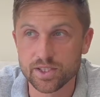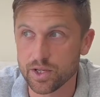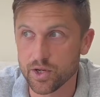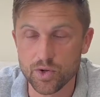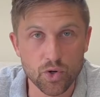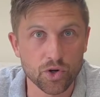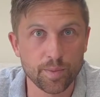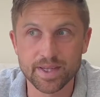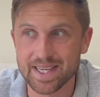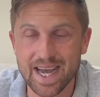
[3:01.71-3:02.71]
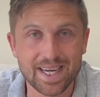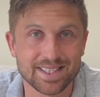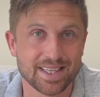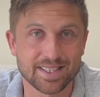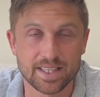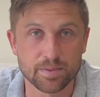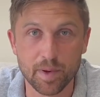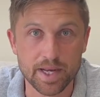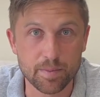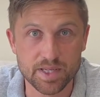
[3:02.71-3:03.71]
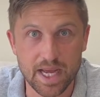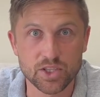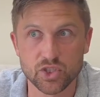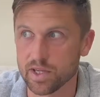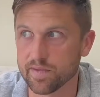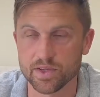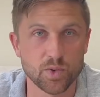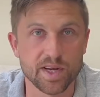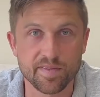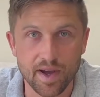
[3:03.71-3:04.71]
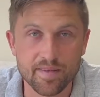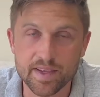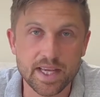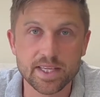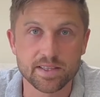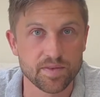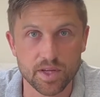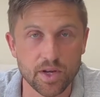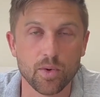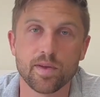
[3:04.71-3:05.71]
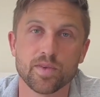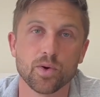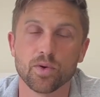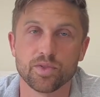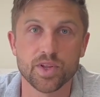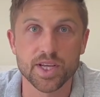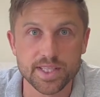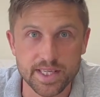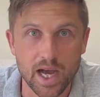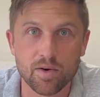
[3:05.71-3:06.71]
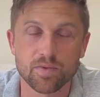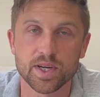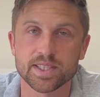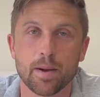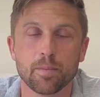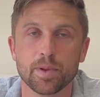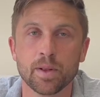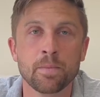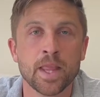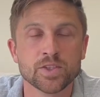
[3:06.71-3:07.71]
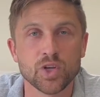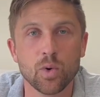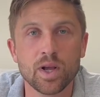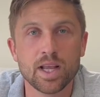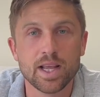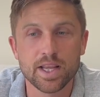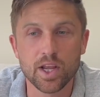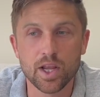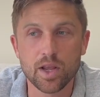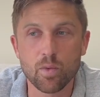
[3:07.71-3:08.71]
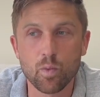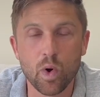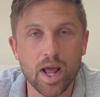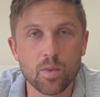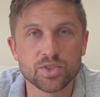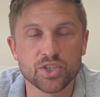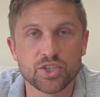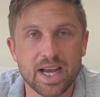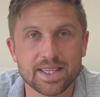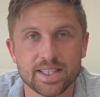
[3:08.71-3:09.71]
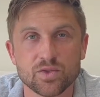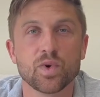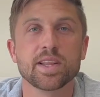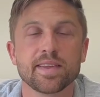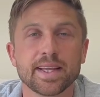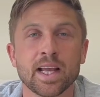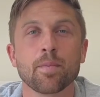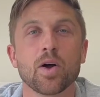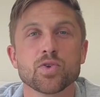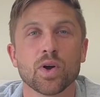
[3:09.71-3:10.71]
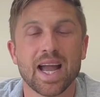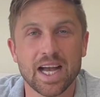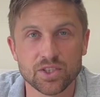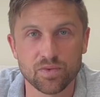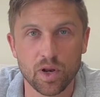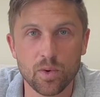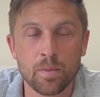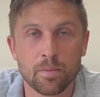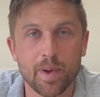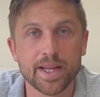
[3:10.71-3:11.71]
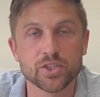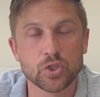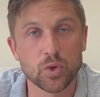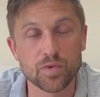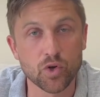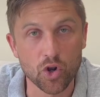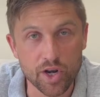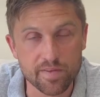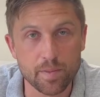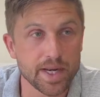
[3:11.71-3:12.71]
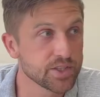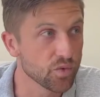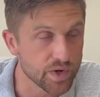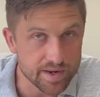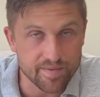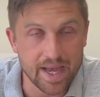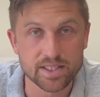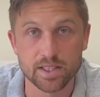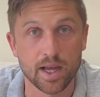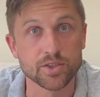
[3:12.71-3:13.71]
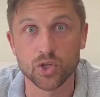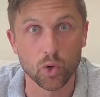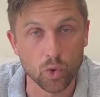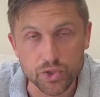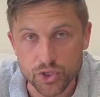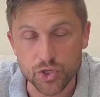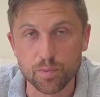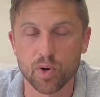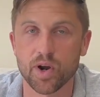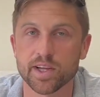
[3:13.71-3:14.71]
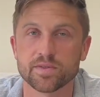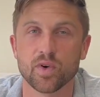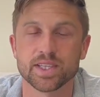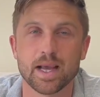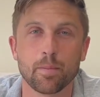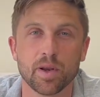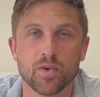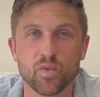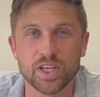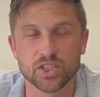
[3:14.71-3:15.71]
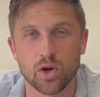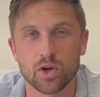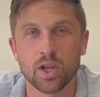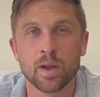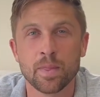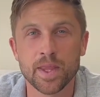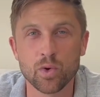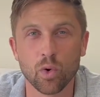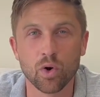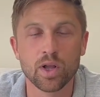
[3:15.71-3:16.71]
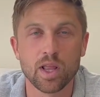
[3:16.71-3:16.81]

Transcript: you're not going to be able to access this money potentially for 25 years if you're 30 now, for example. So what I would suggest is really thinking about your cash flow, making sure you've got enough money to reinvest to launch new products, for example, and restock your